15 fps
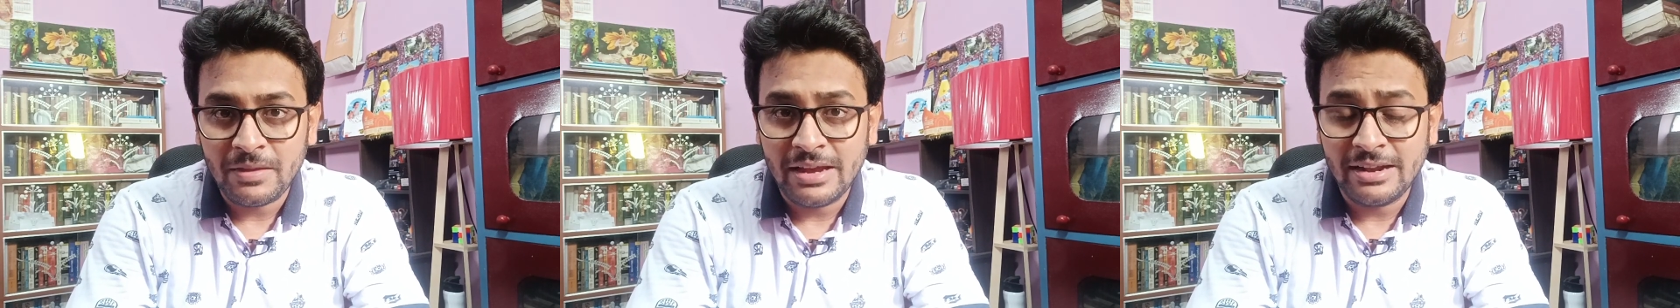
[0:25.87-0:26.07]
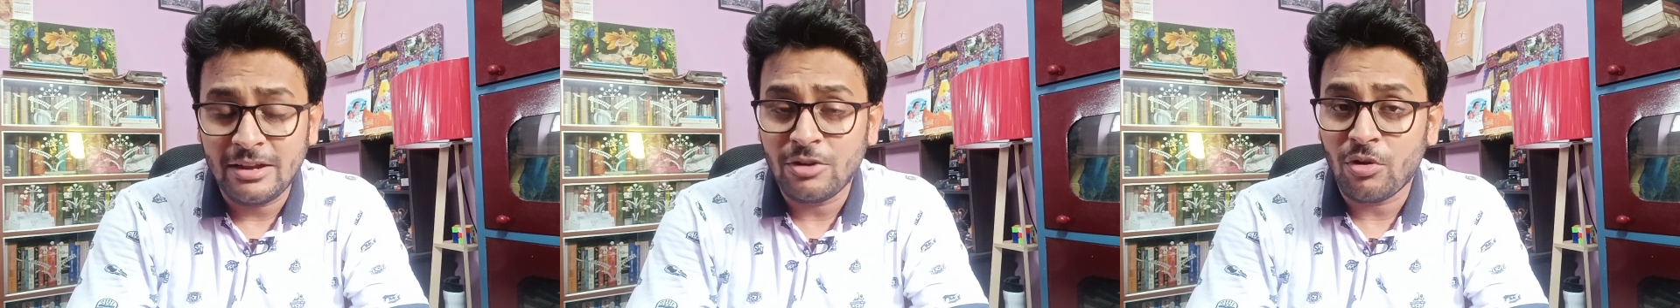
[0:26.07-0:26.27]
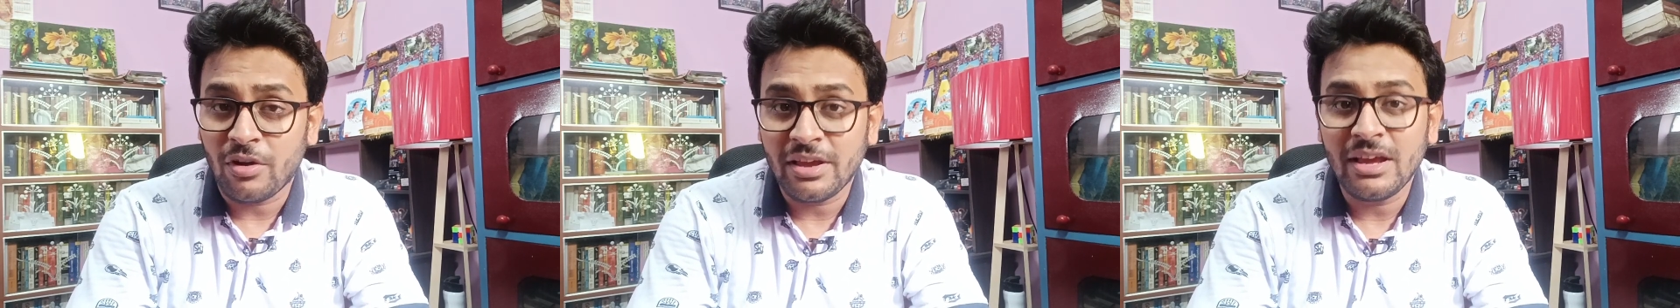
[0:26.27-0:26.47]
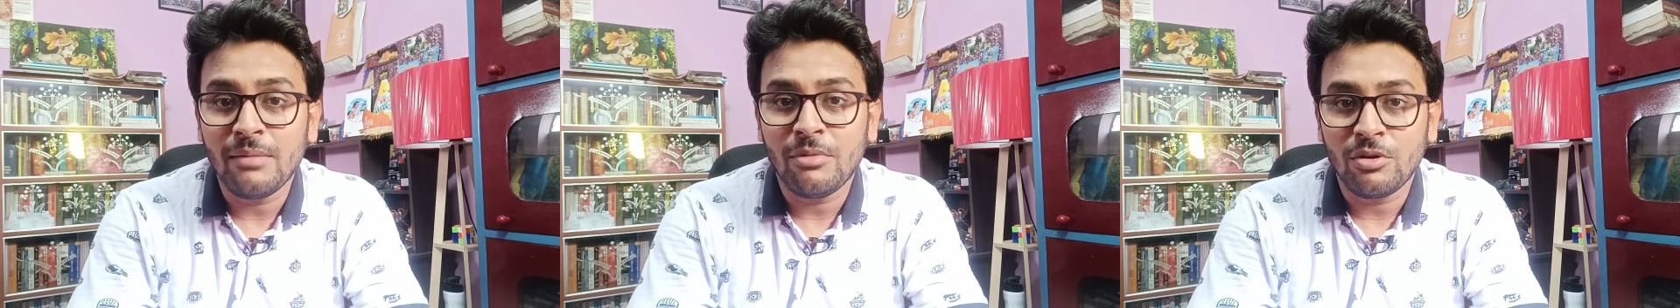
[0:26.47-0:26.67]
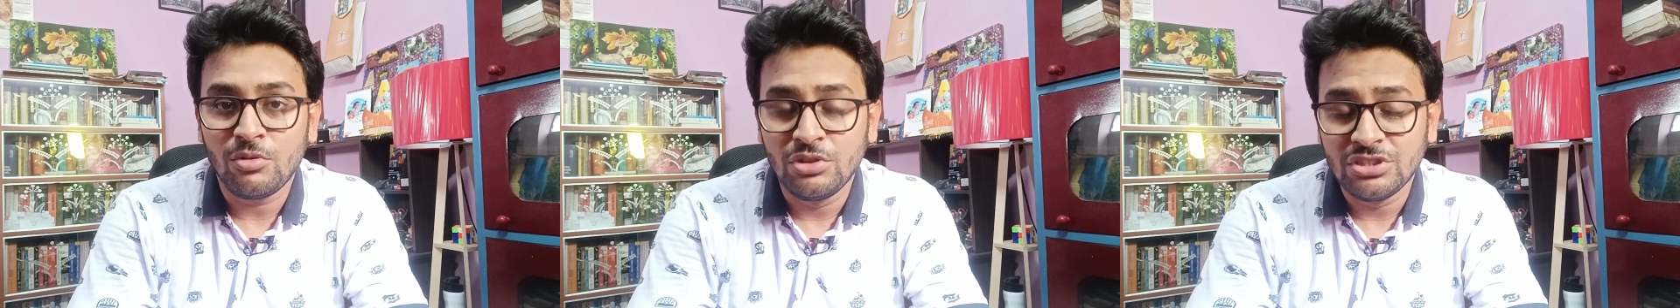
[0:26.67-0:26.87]
and I'll talking
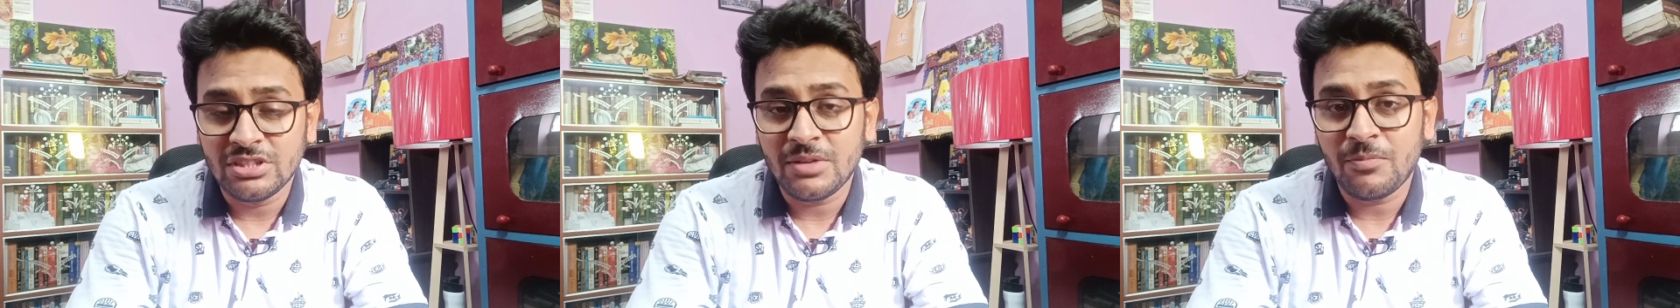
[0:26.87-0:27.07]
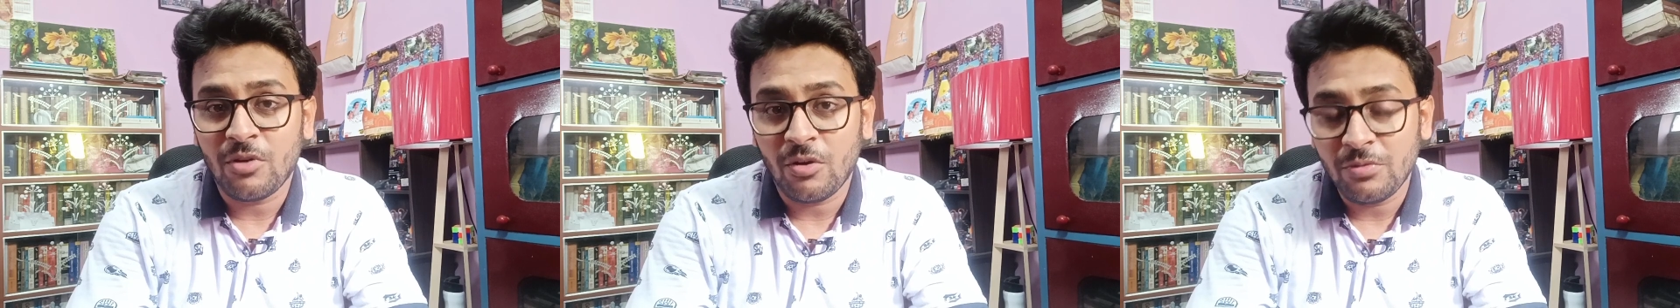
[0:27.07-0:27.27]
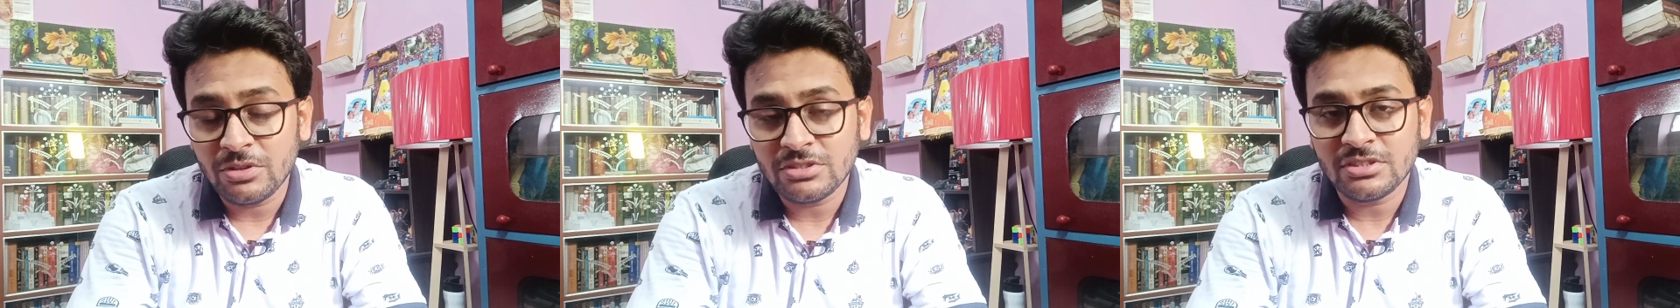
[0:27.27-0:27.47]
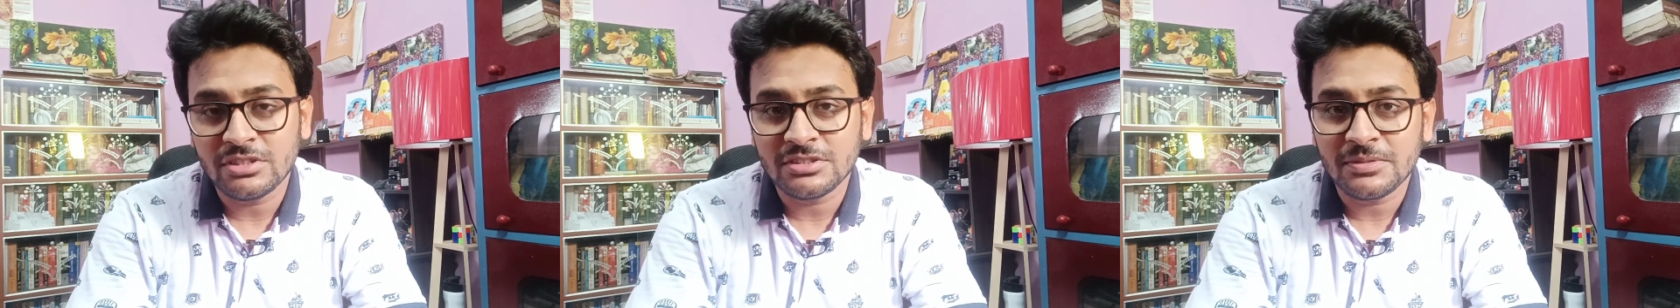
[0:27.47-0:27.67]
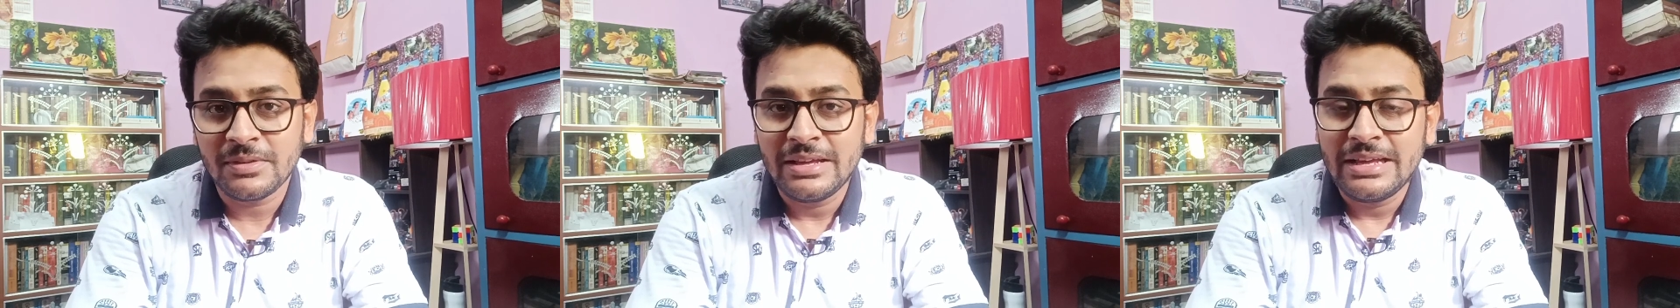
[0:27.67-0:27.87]
about which of the professors